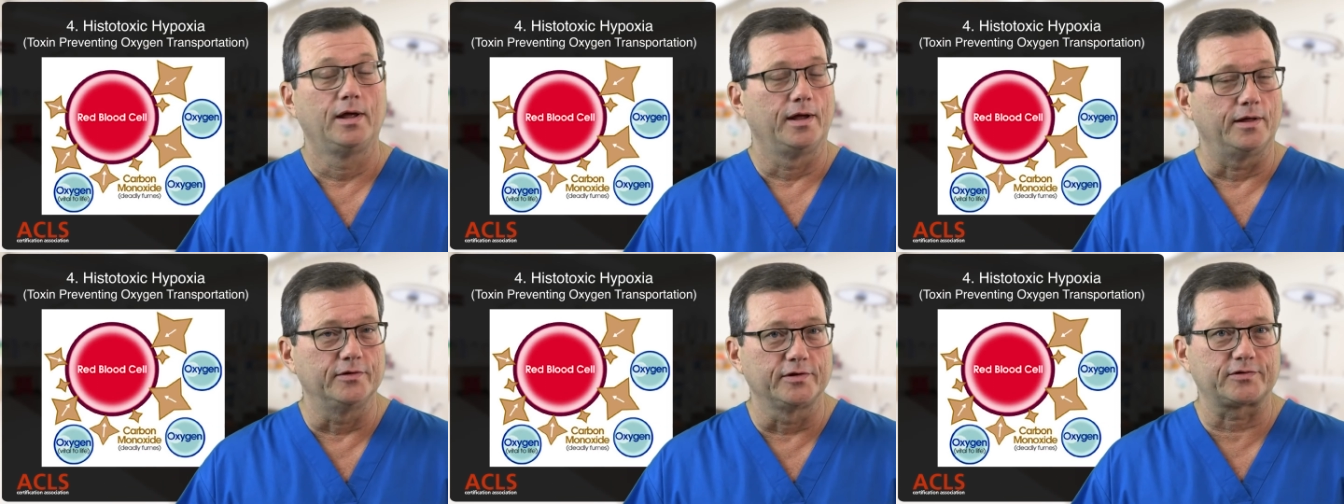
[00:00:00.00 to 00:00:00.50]

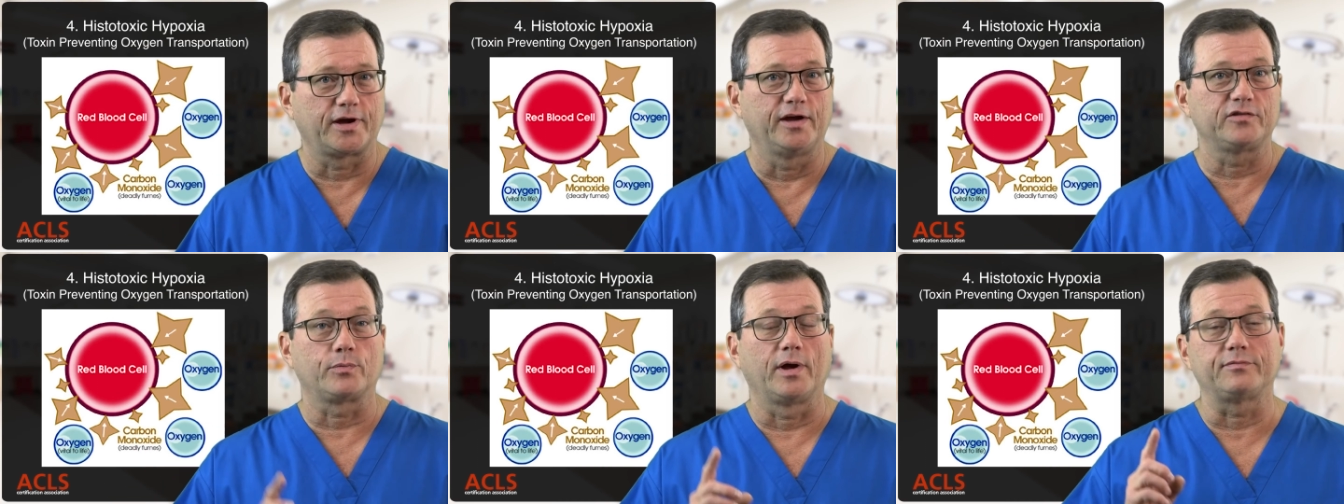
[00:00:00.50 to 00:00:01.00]
In this
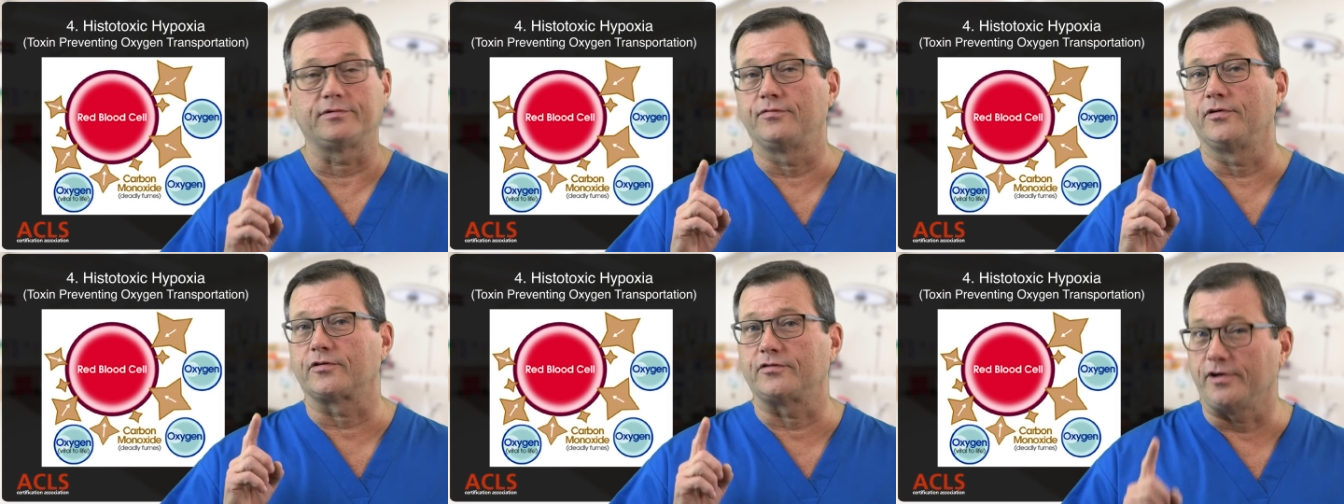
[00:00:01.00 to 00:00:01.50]
case, we have to
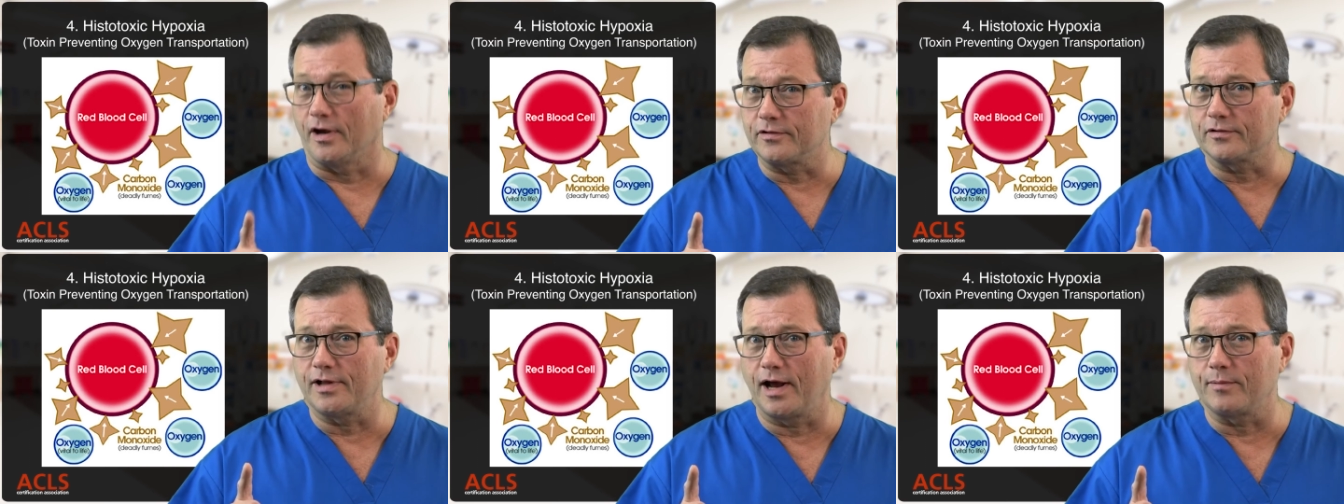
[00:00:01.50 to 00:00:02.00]
fix the
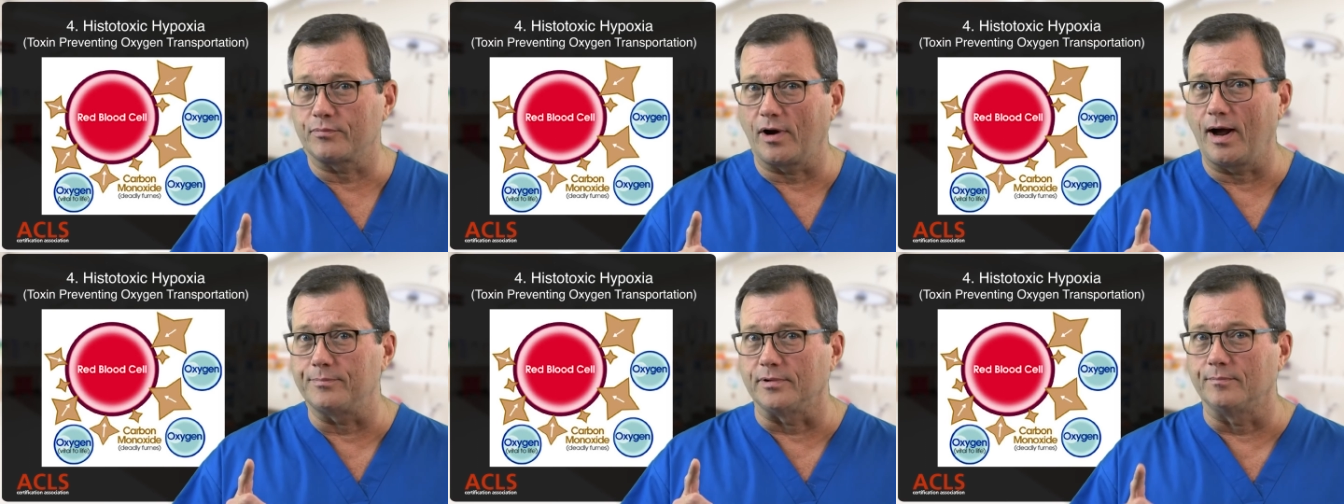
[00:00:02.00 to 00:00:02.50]
underlying
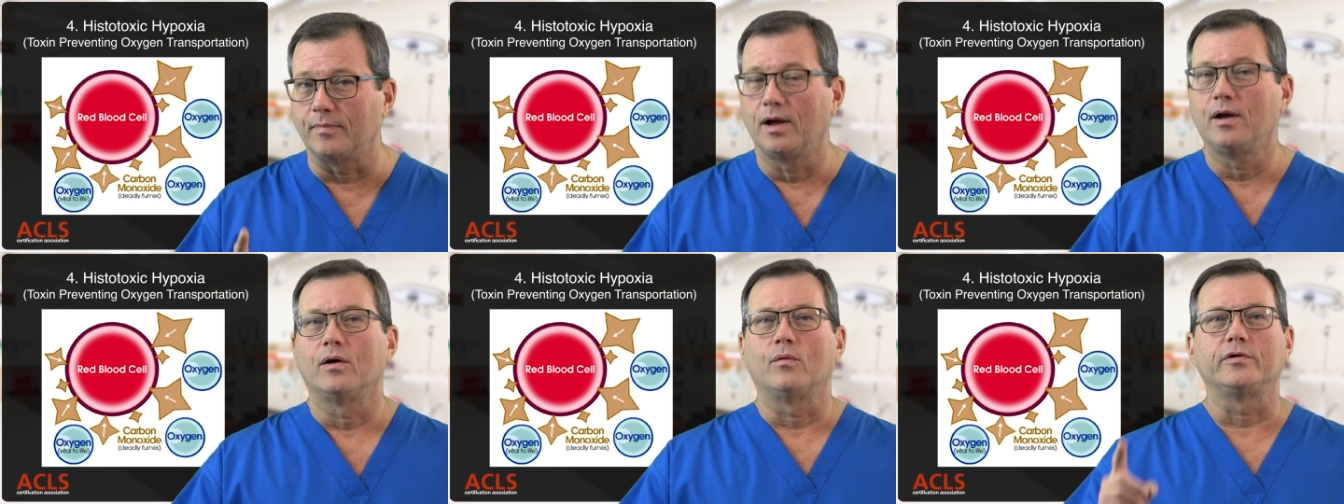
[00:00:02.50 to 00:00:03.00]
problem,
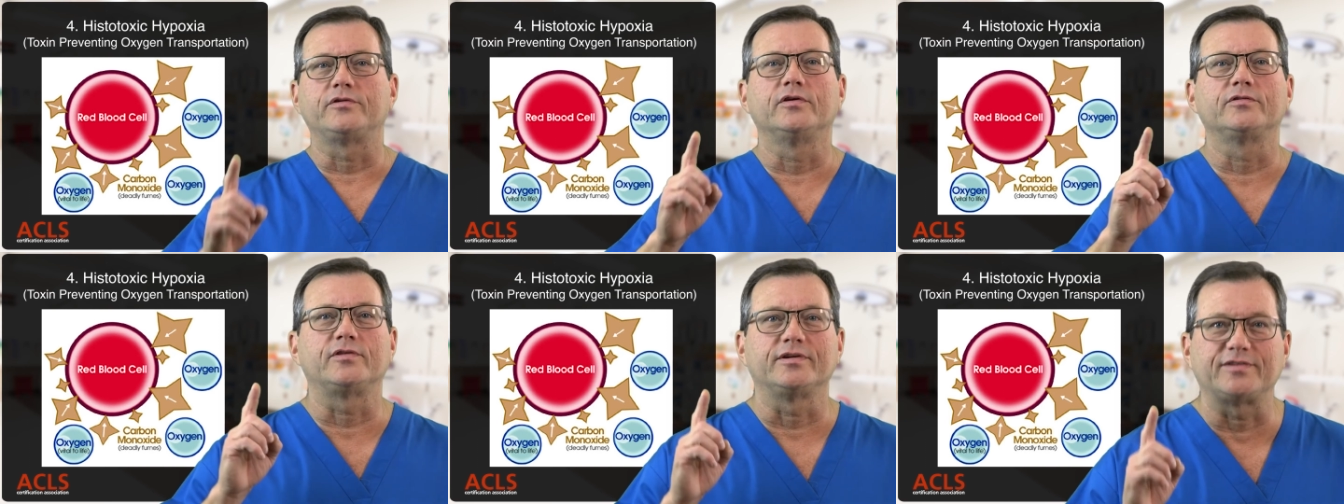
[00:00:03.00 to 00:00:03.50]
which
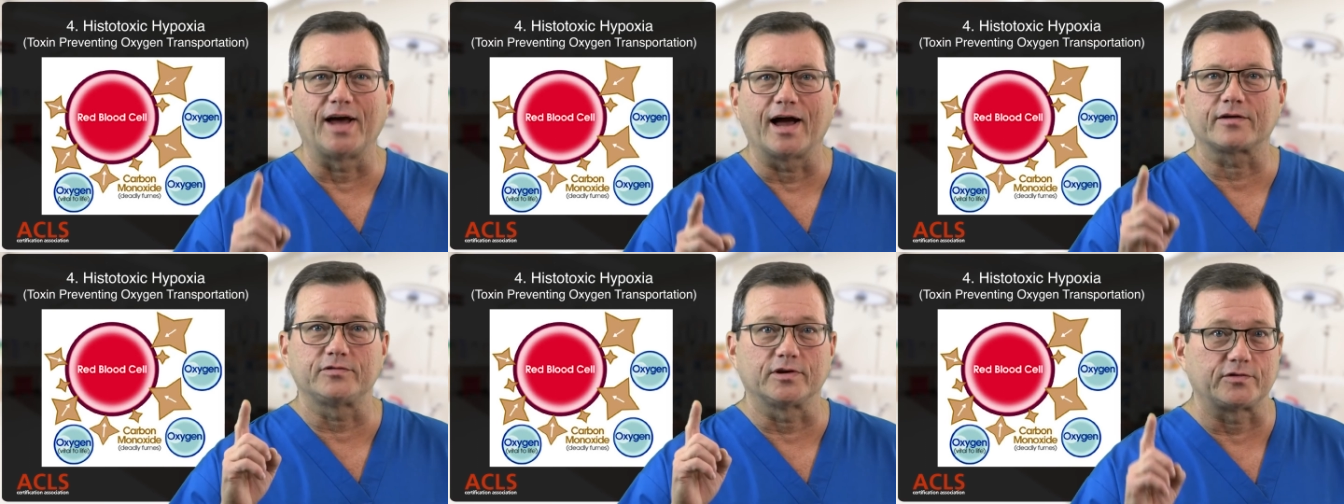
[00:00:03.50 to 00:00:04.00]
is the
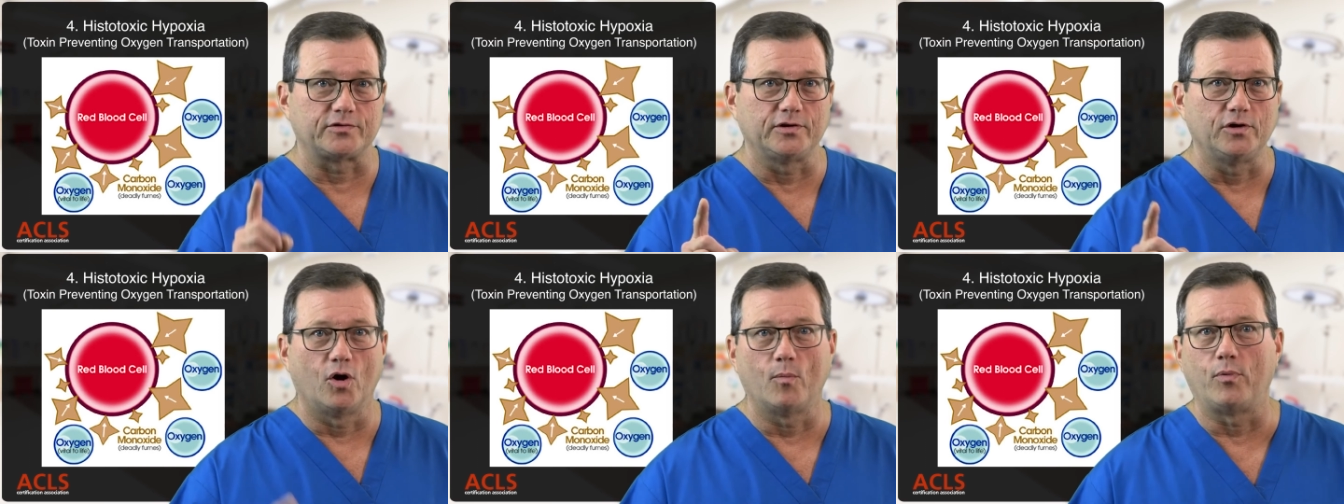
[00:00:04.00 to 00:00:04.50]
toxic
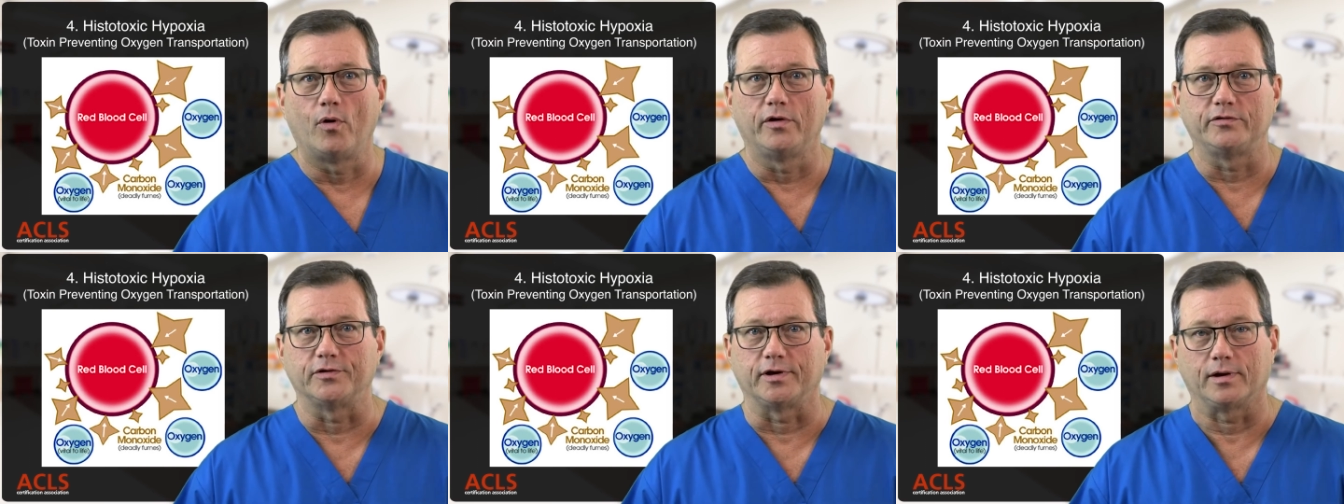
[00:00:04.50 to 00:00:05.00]
C O
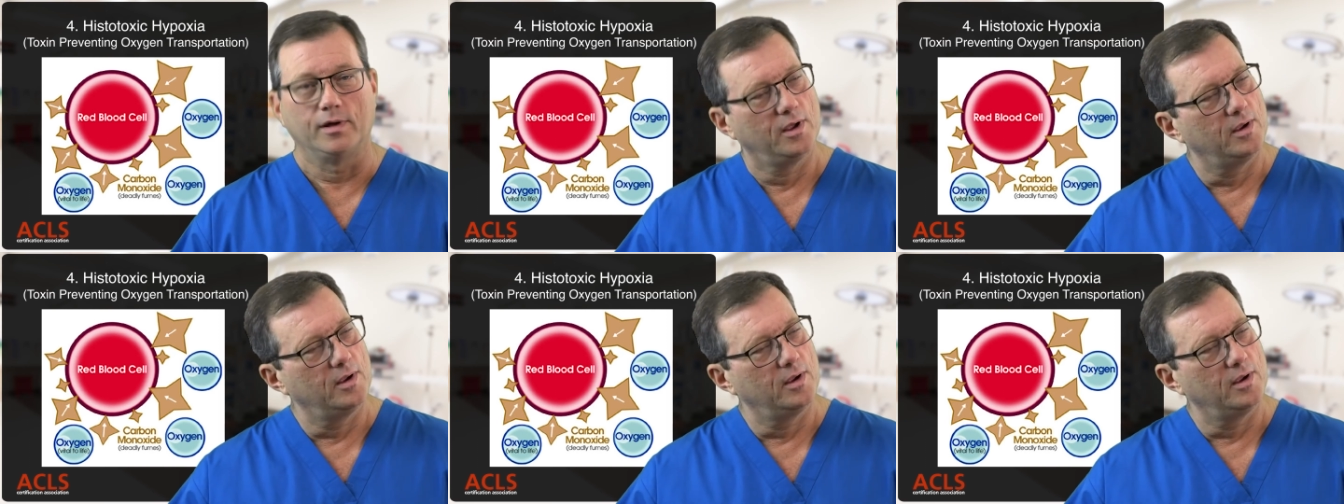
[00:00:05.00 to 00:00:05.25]
poisoning.